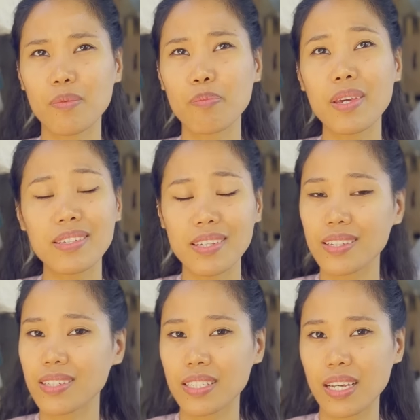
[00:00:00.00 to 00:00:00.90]

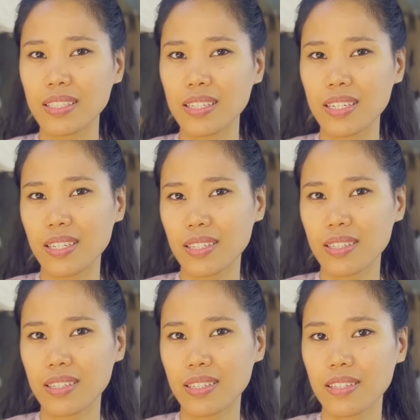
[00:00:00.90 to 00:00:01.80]
basic
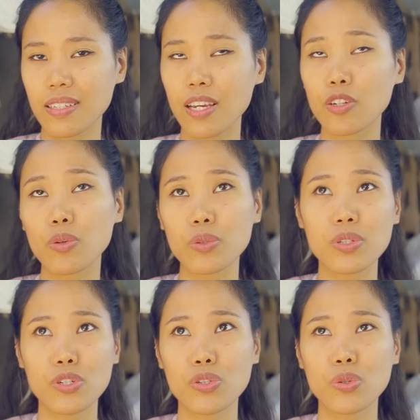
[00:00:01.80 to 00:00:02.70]
necessities like
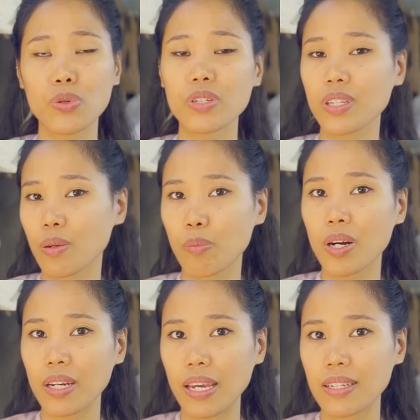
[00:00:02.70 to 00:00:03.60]
grocery stores and
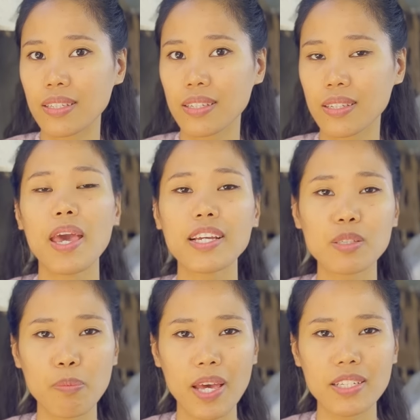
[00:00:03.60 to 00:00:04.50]
markets,
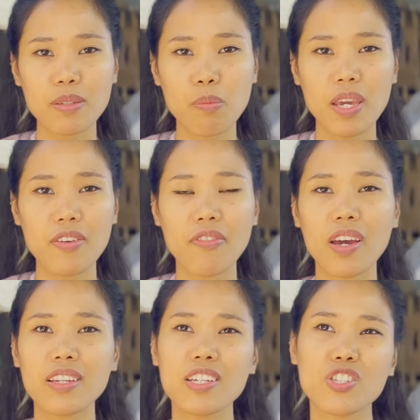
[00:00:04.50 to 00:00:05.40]
expats may
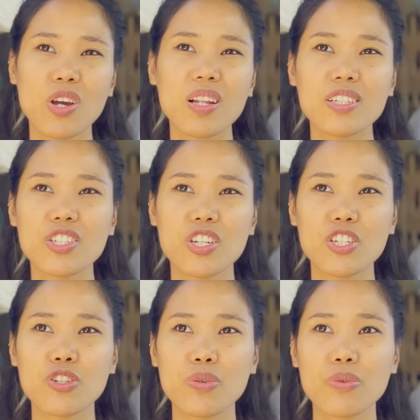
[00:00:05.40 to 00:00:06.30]
find it
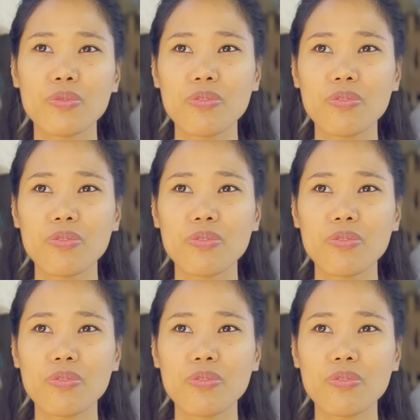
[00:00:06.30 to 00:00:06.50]
challenging to